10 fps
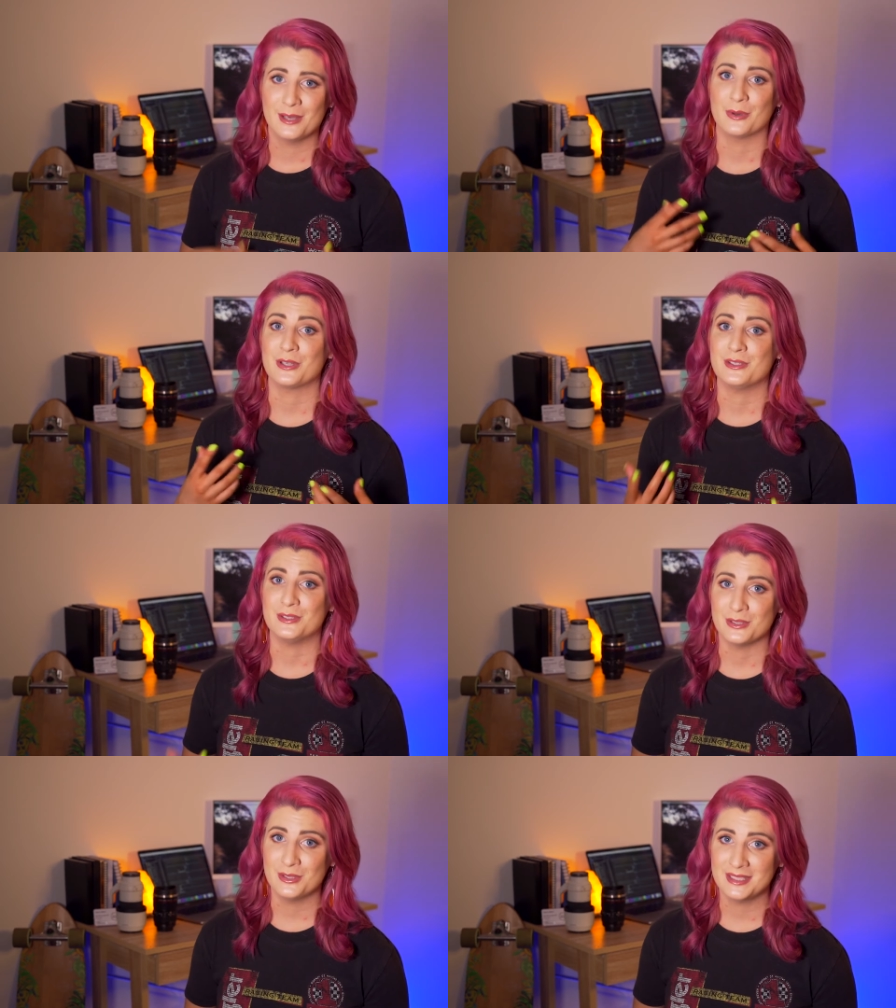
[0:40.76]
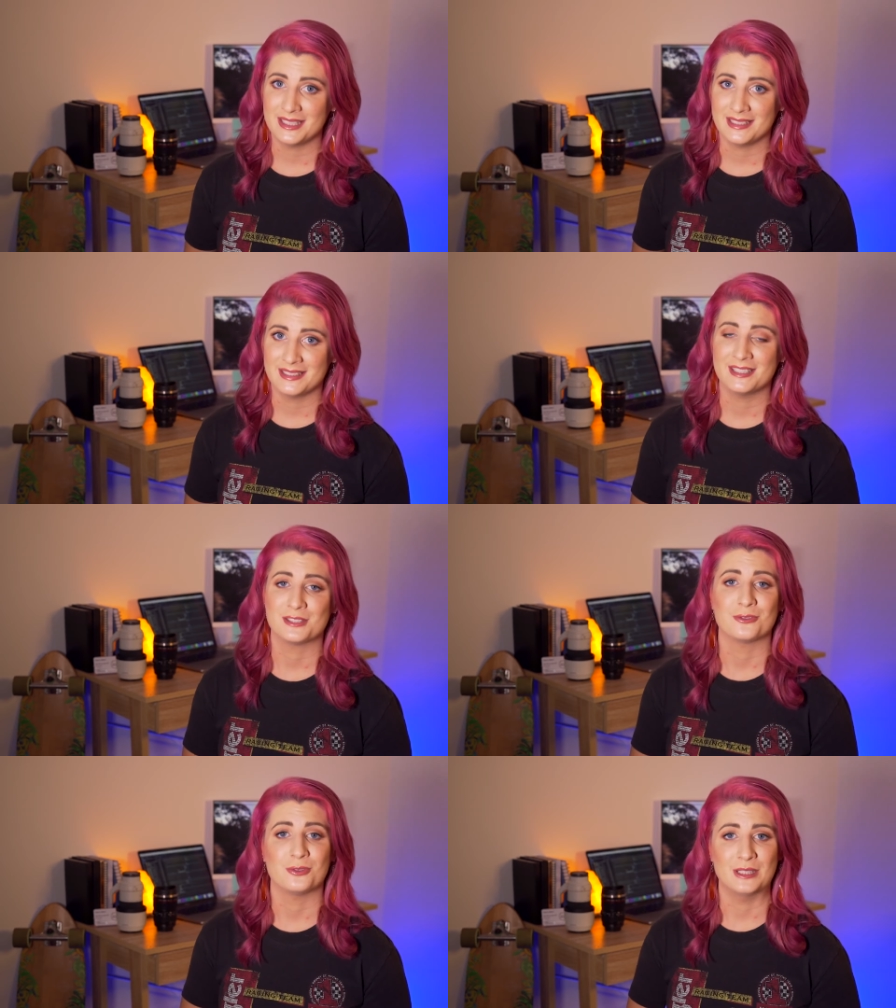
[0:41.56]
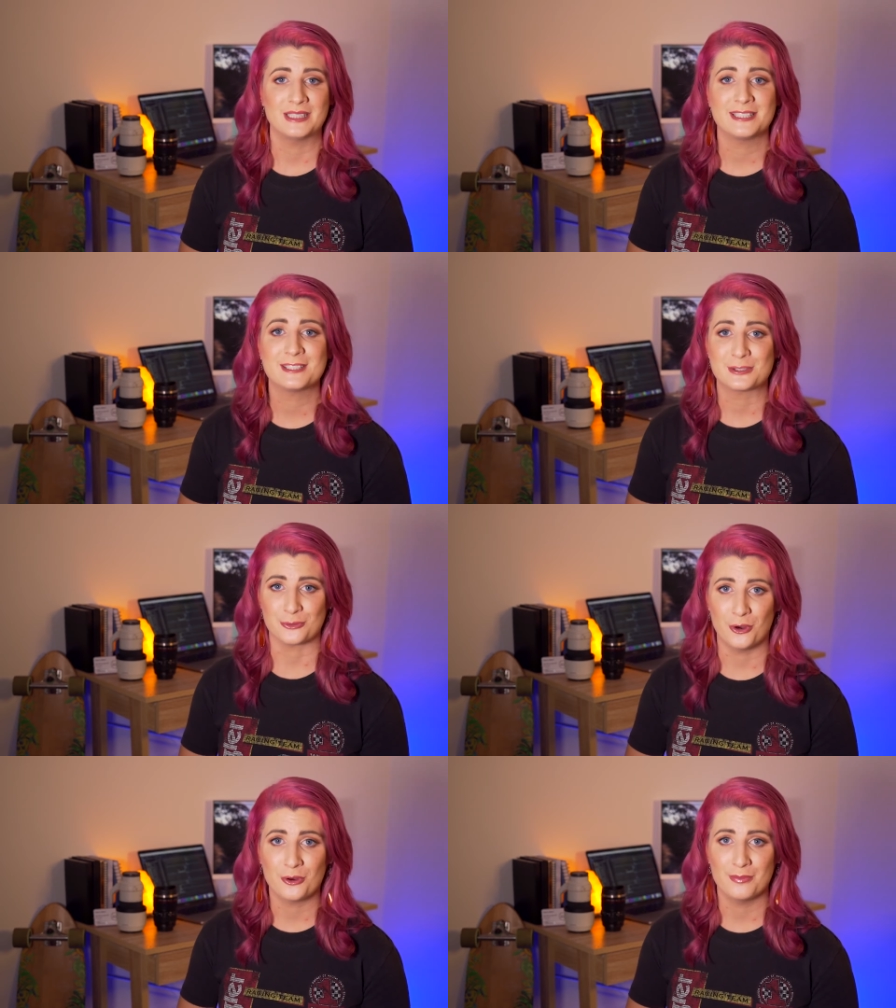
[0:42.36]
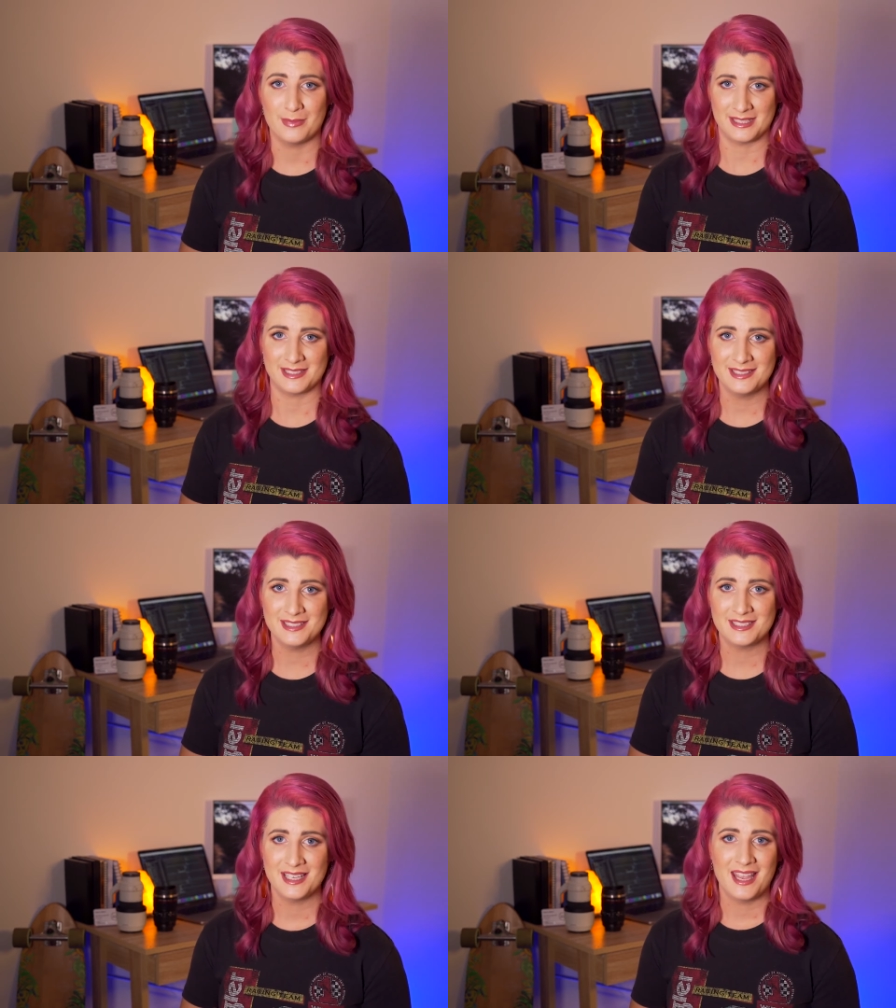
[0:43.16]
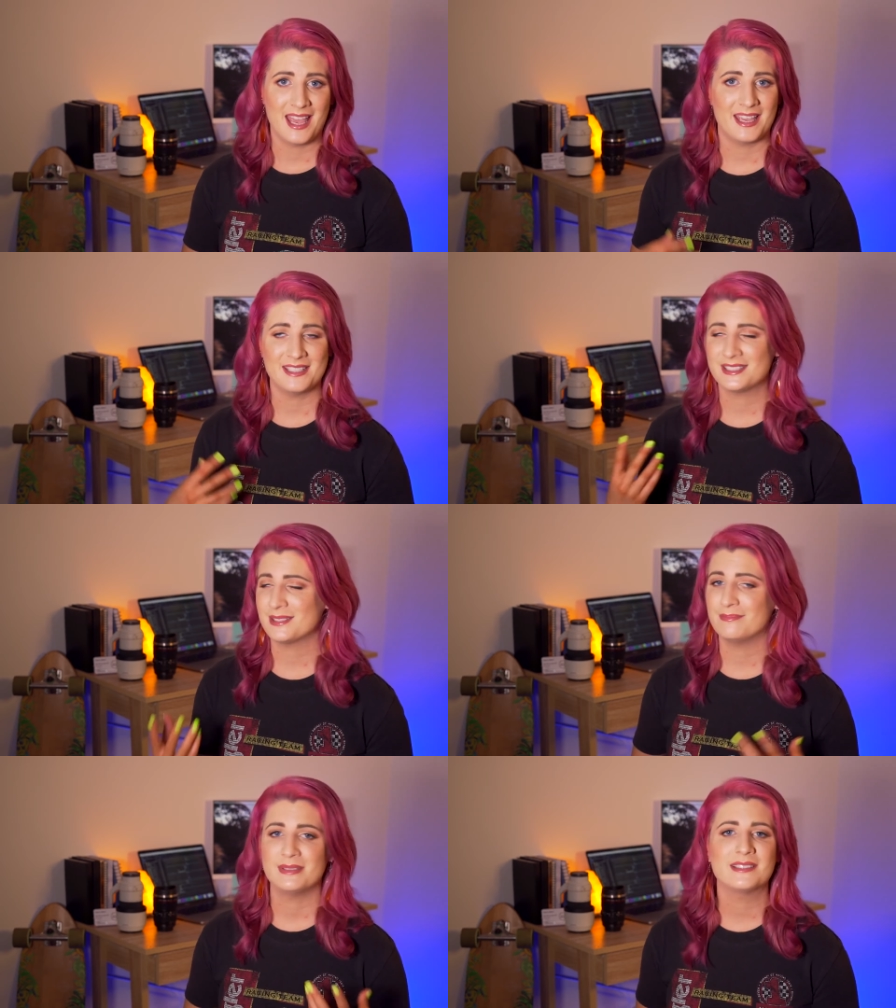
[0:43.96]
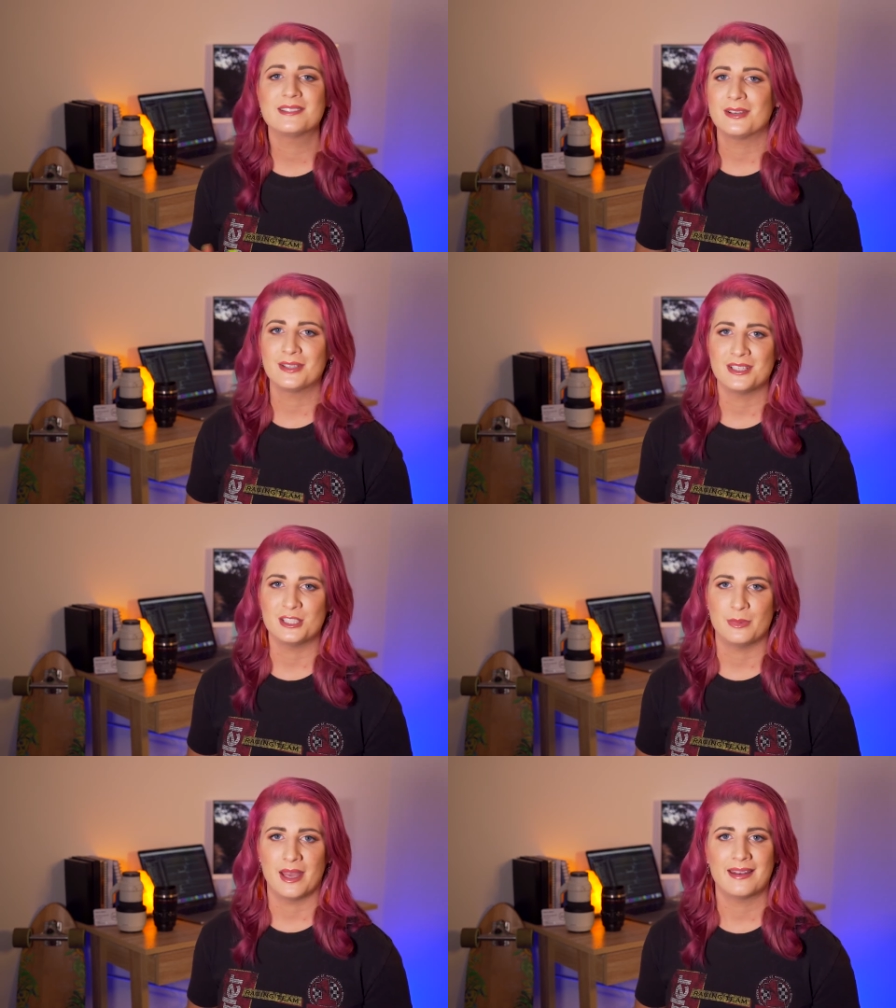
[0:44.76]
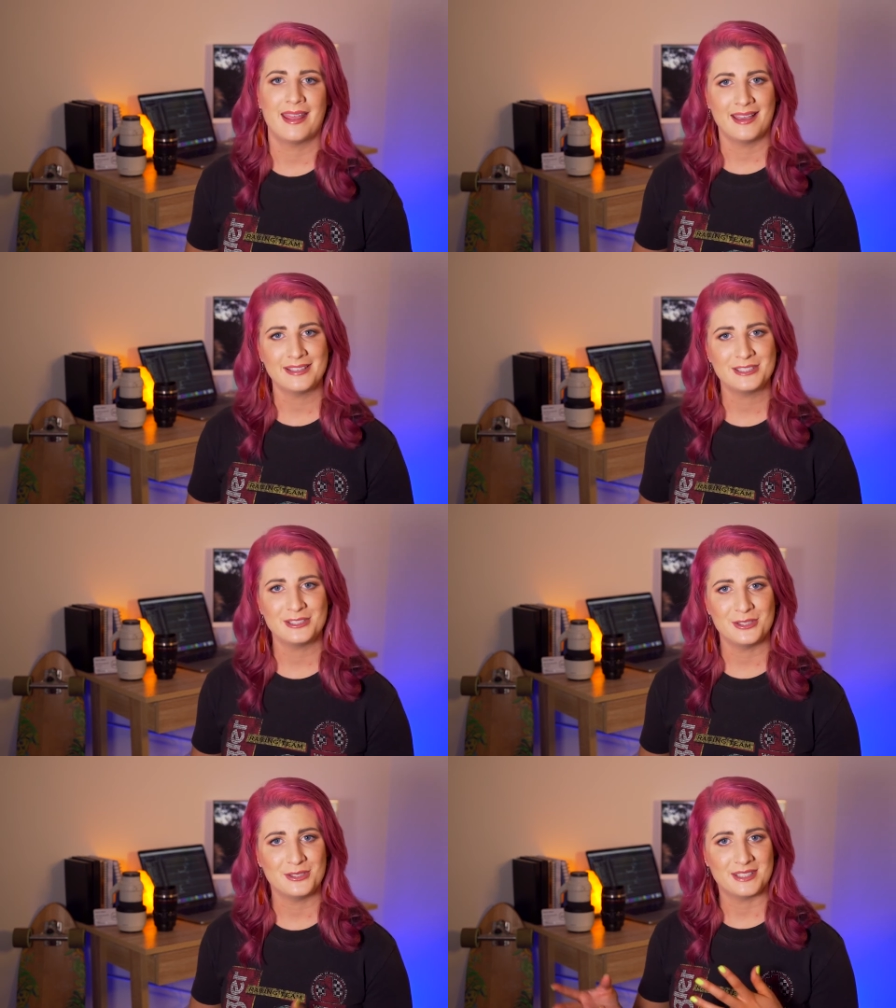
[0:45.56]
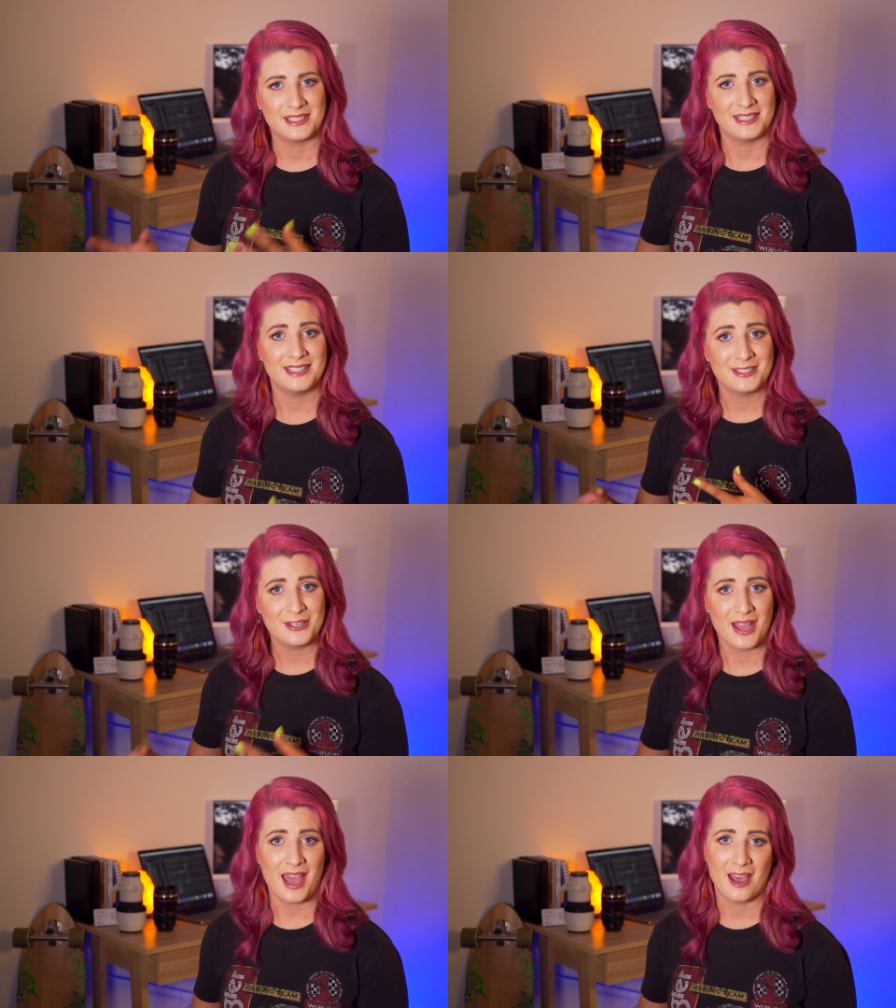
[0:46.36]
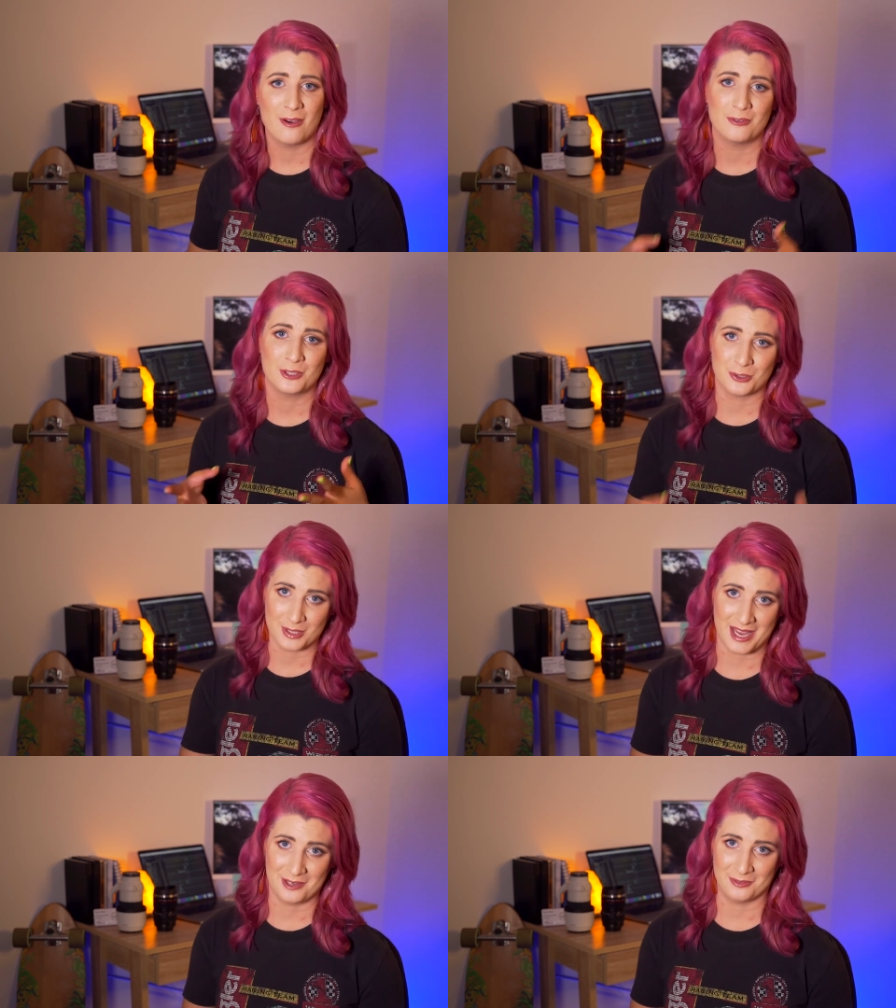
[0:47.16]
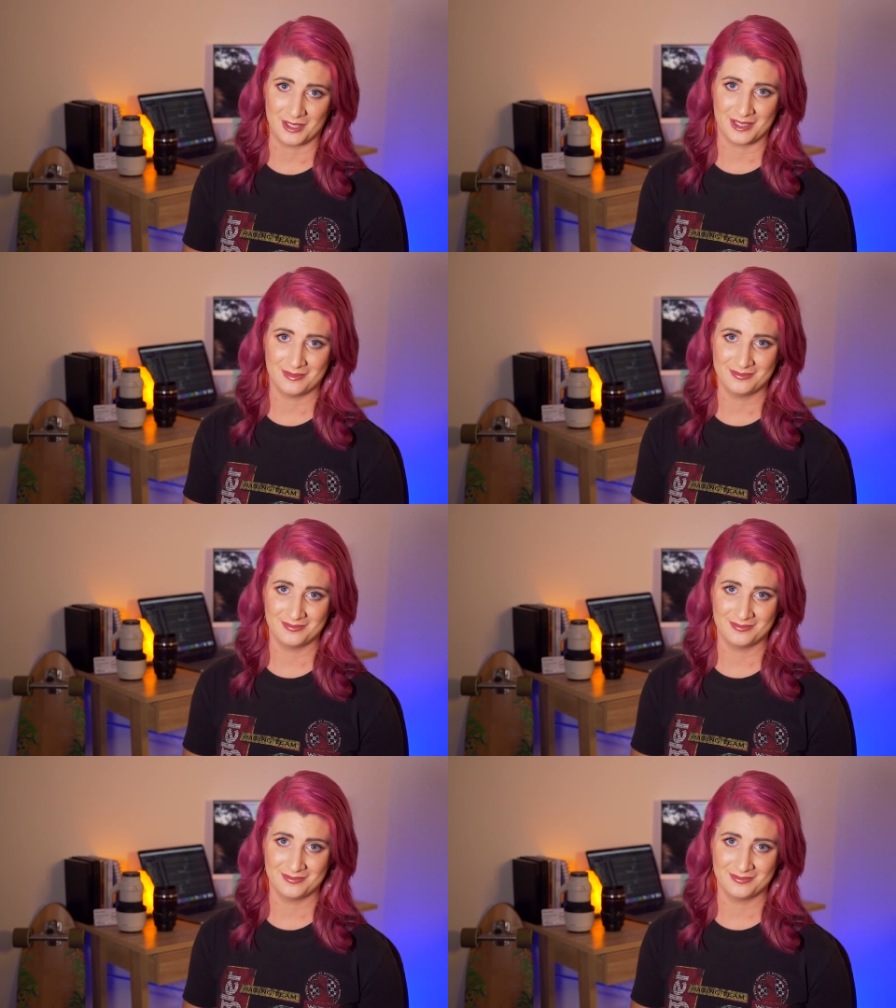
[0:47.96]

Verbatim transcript: What you do need is a really strong message and just a bit of knowledge about how to use the gear you have creatively.